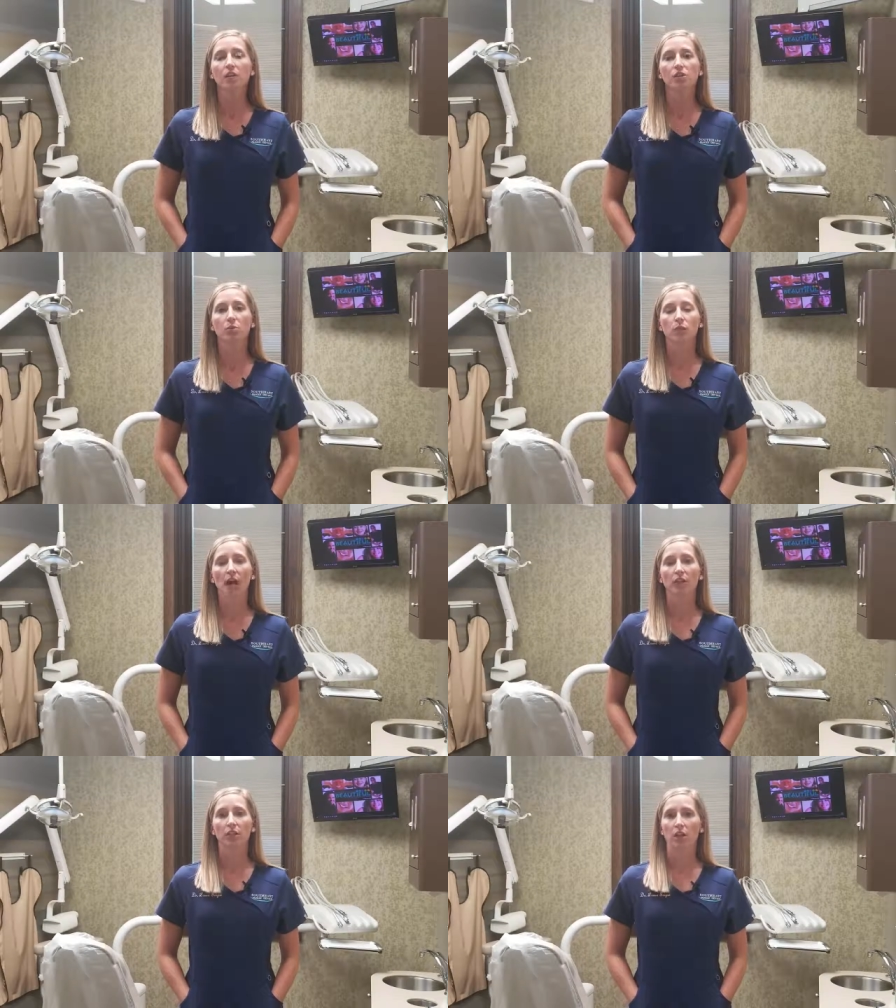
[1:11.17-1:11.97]
so
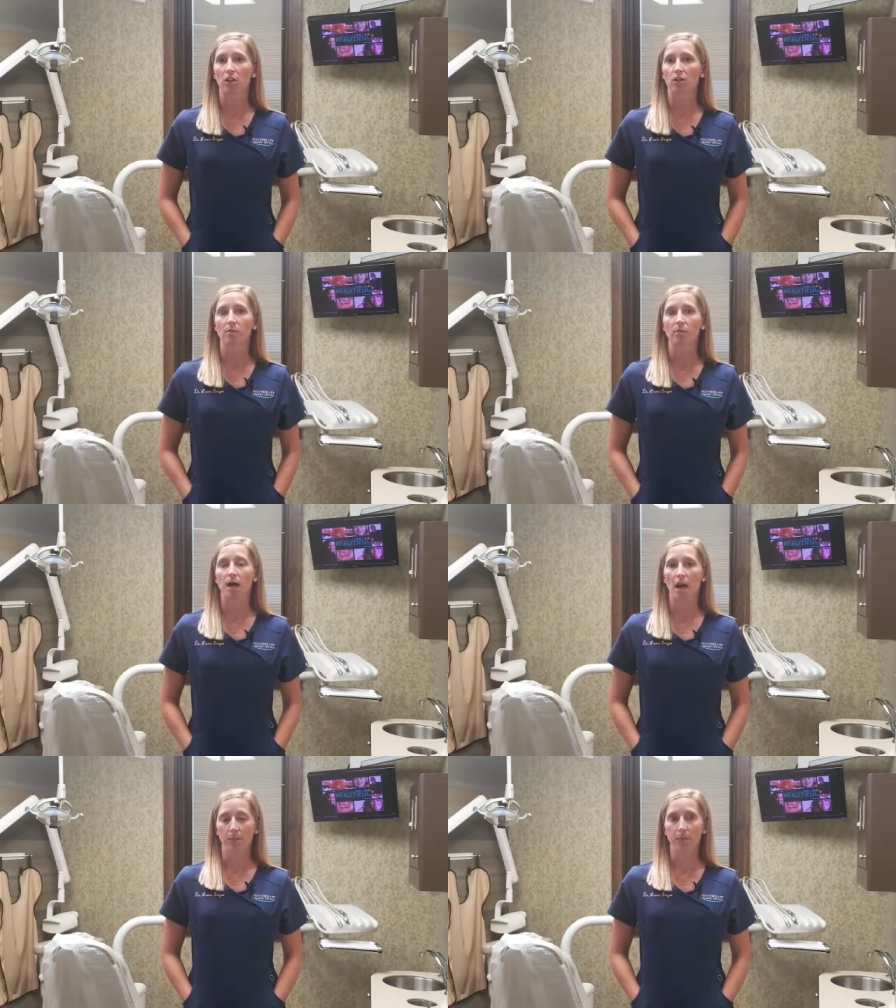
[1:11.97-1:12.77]
not a good long-term
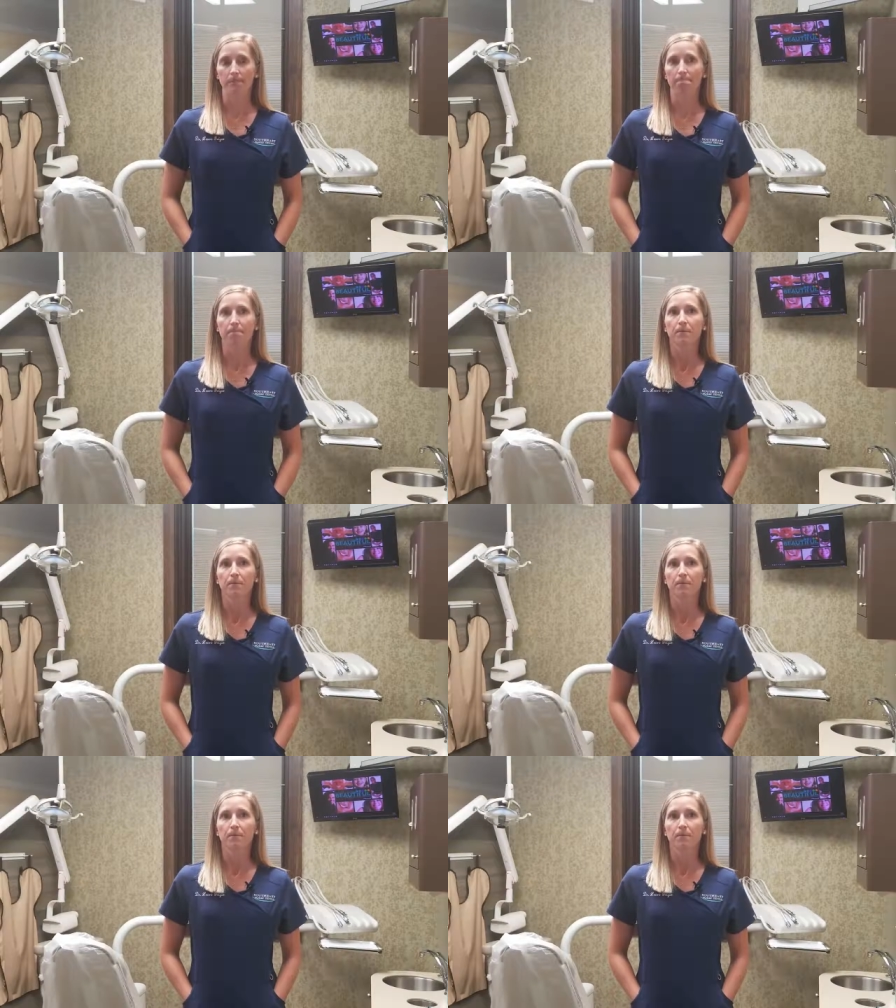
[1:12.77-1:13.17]
option.